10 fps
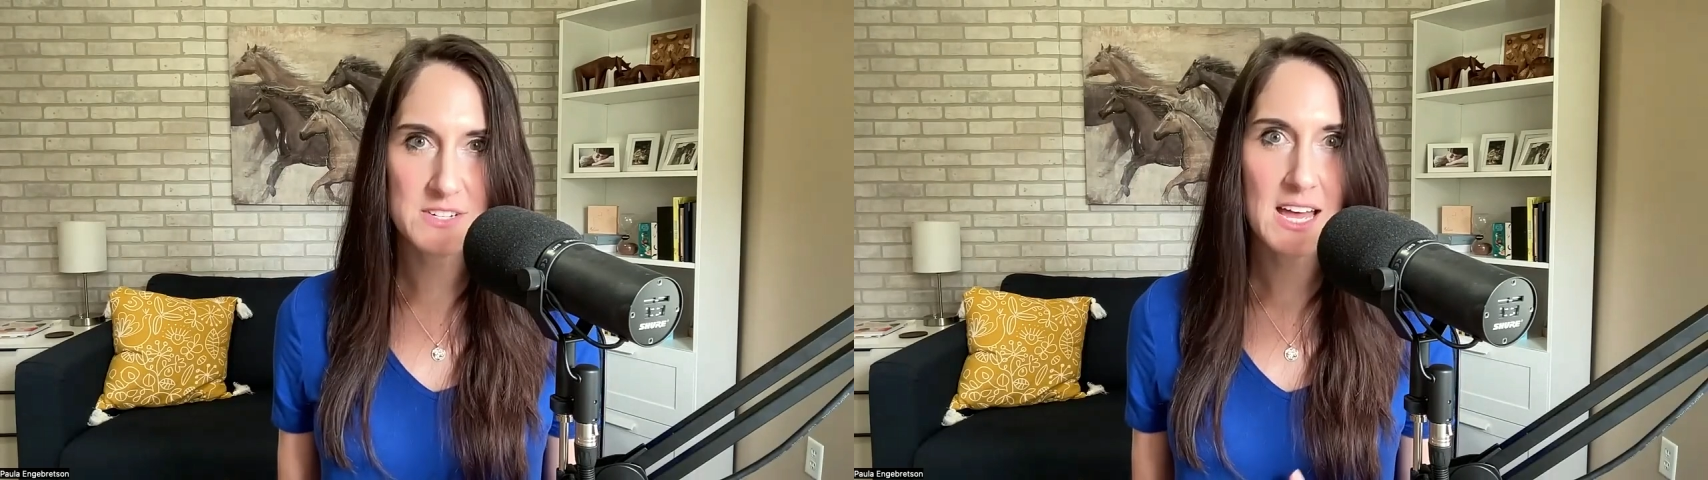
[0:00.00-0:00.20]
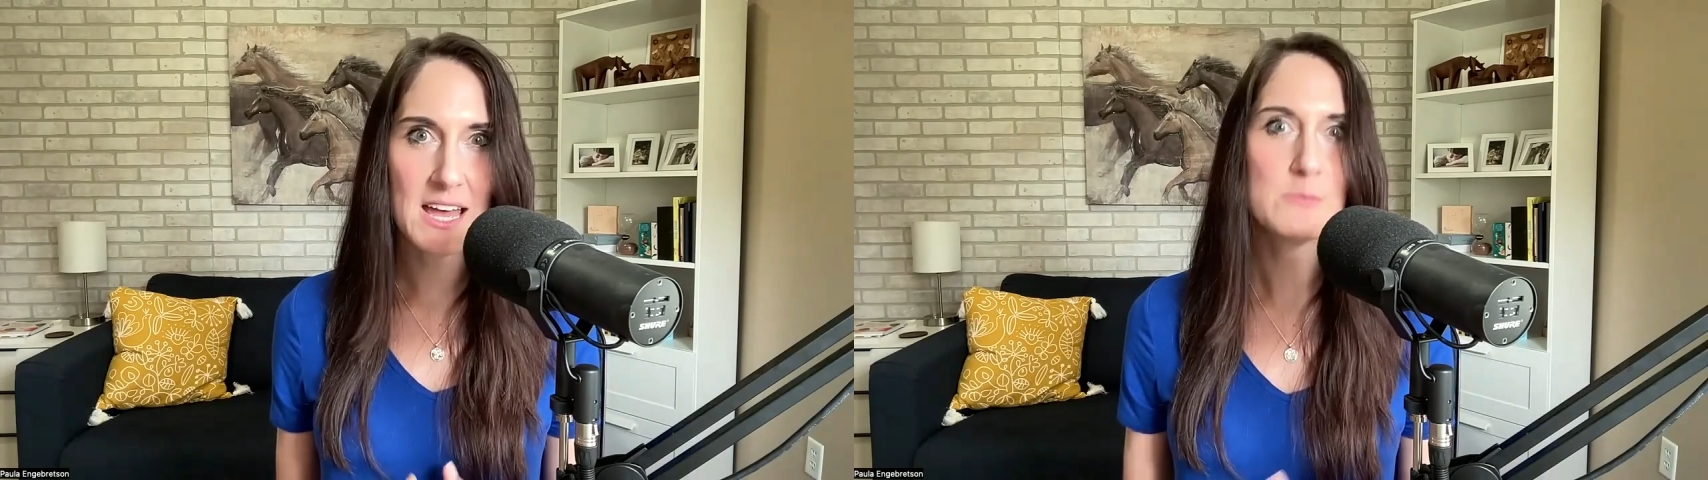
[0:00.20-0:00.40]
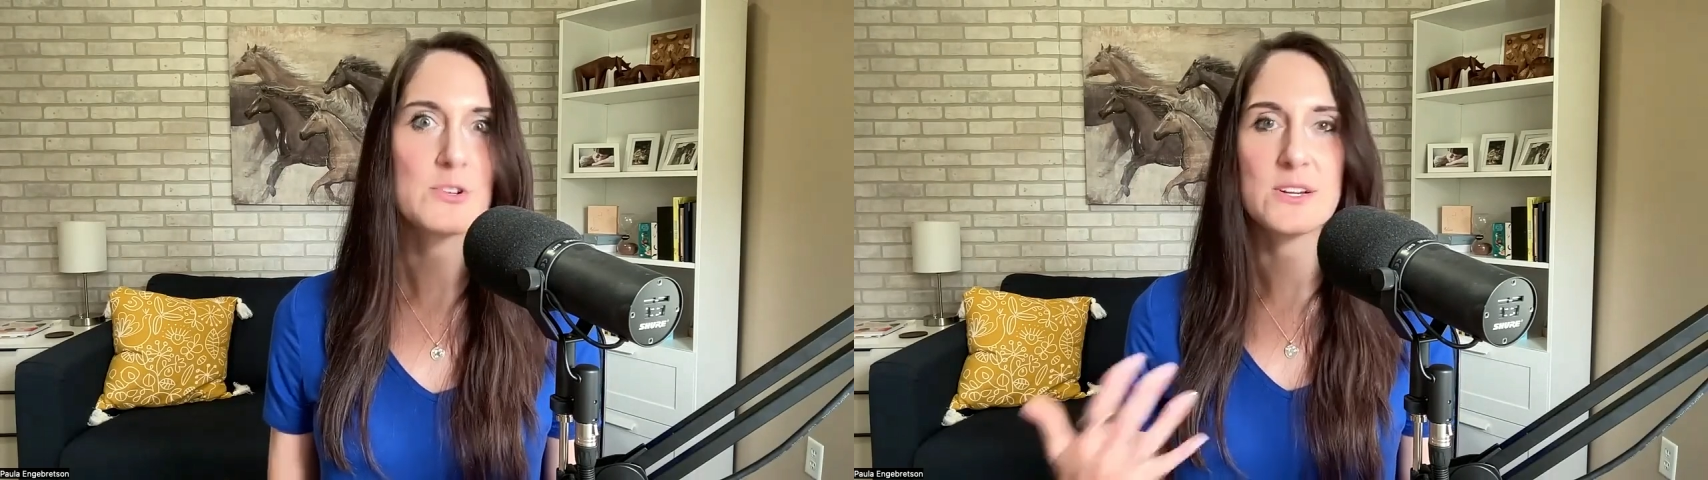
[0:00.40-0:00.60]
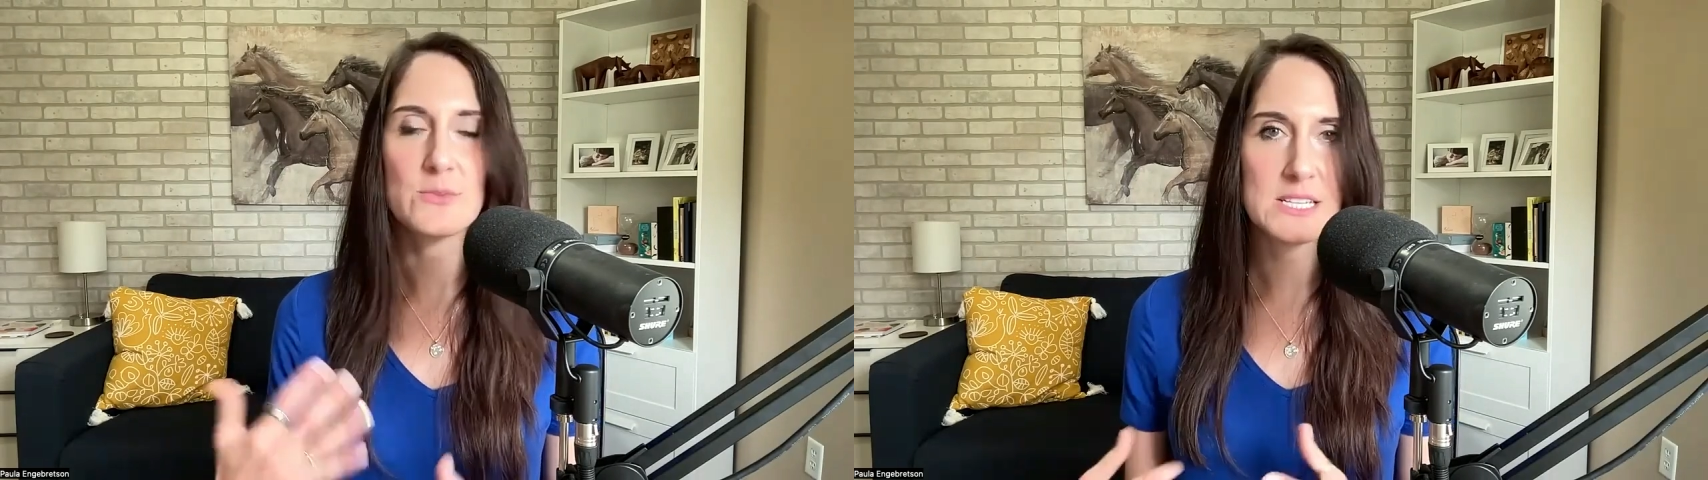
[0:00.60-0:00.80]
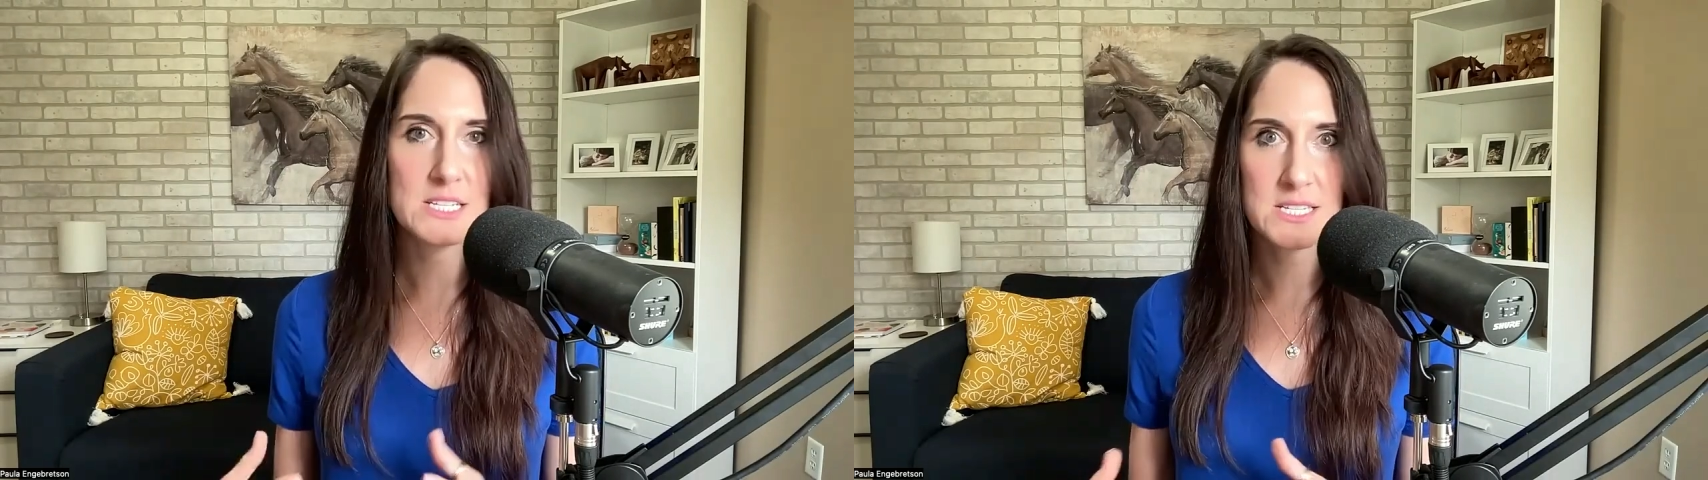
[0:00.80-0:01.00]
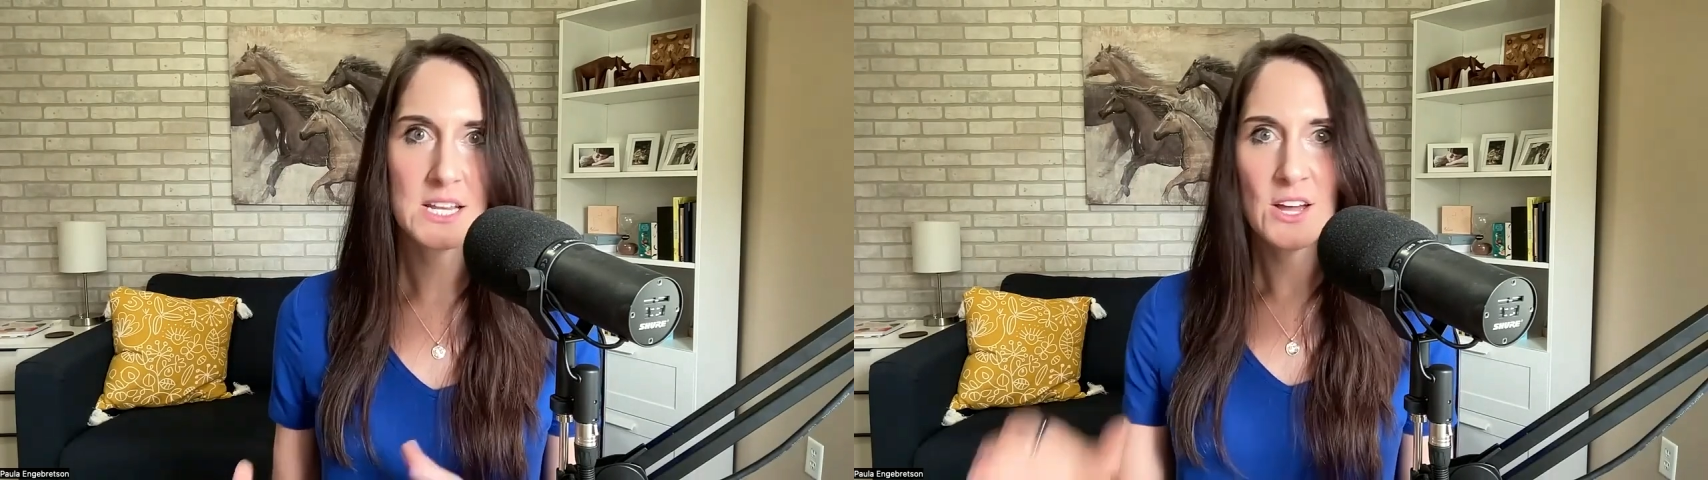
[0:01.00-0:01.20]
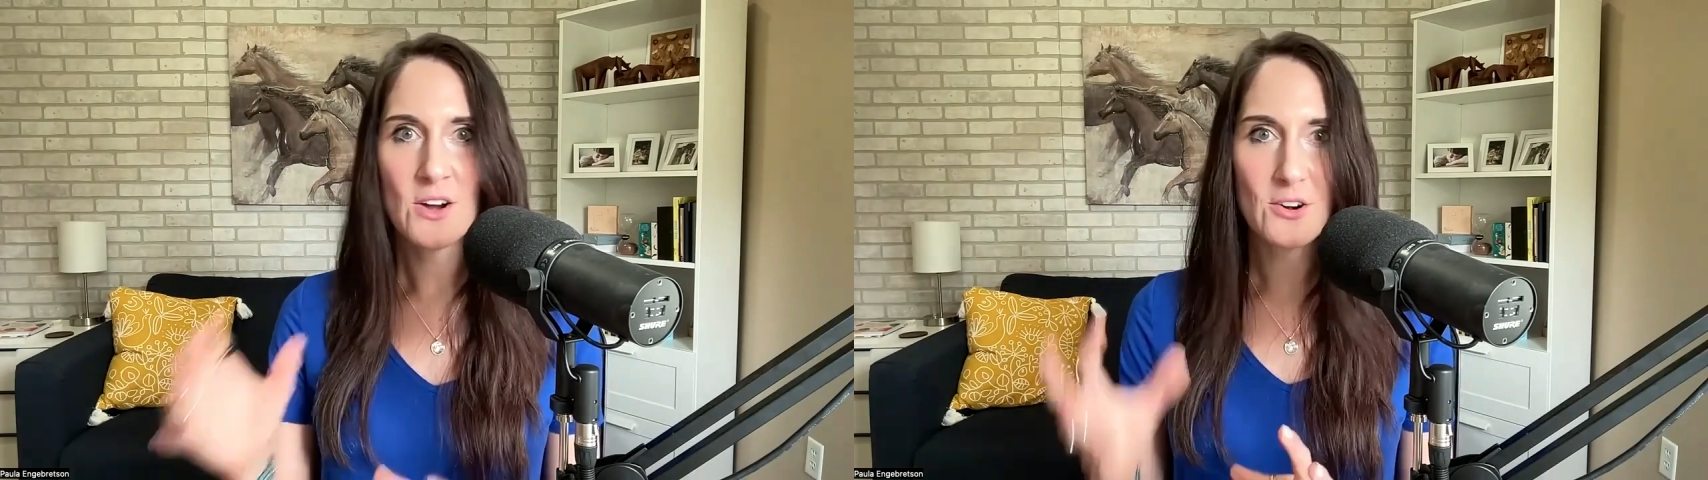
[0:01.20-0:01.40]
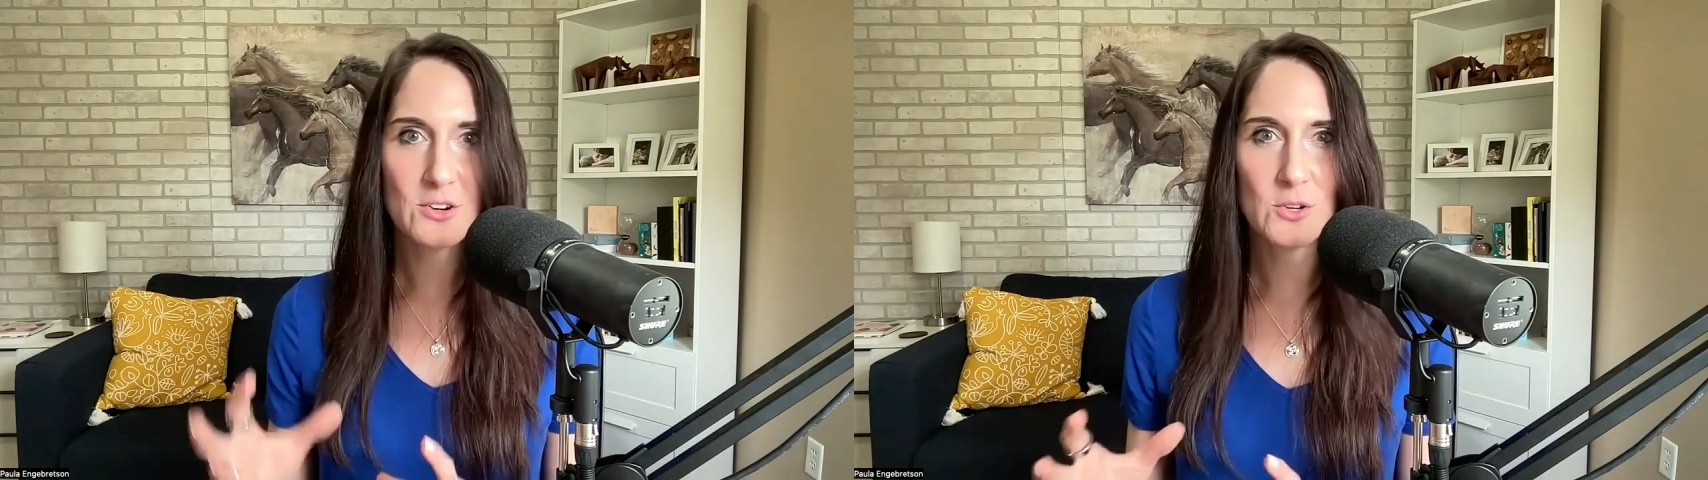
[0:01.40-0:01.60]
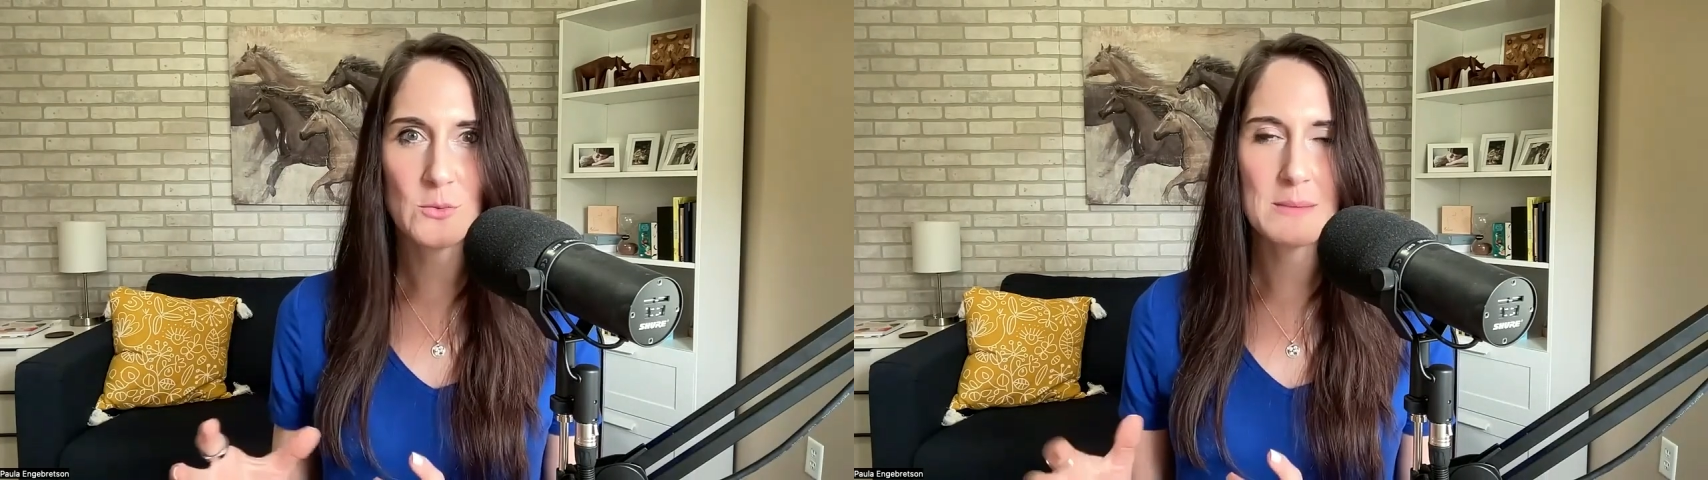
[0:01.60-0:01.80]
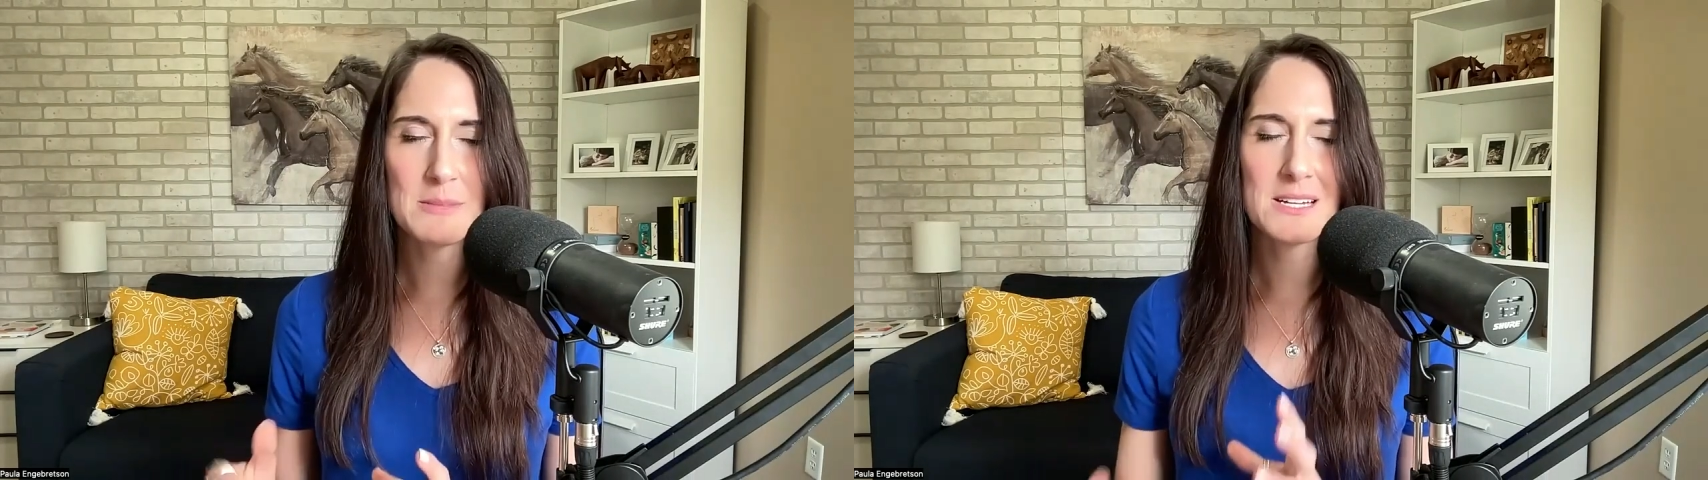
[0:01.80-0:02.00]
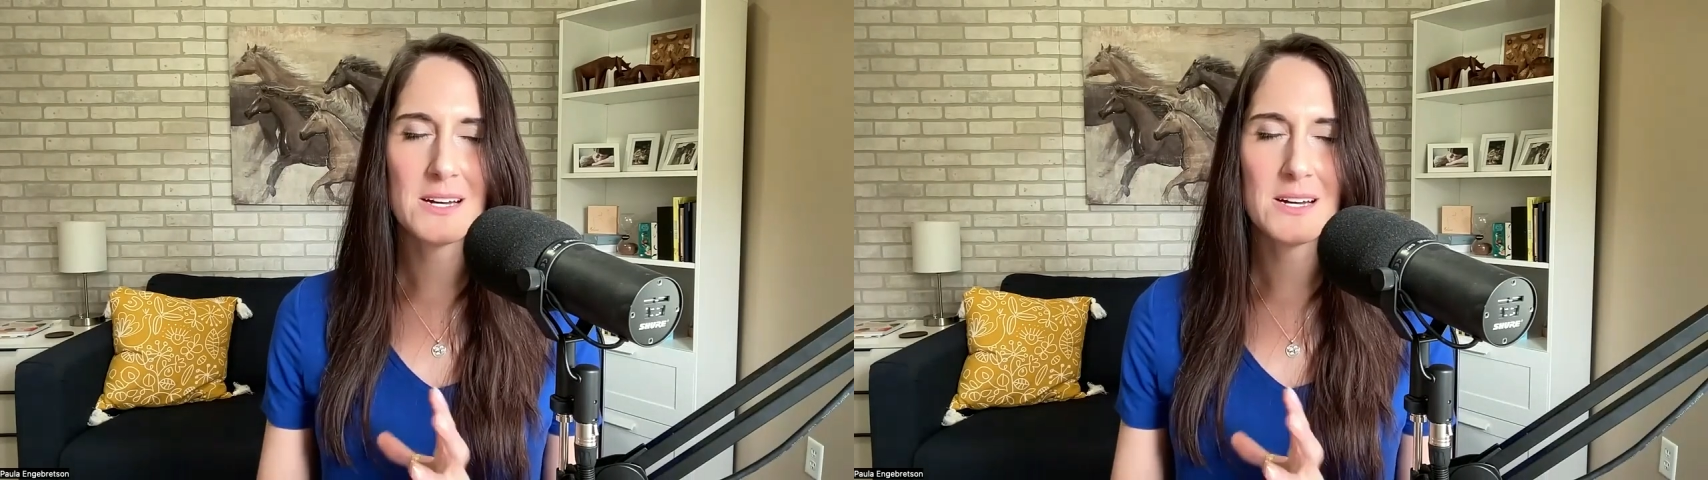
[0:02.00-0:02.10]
time trying to read this article when I'm like,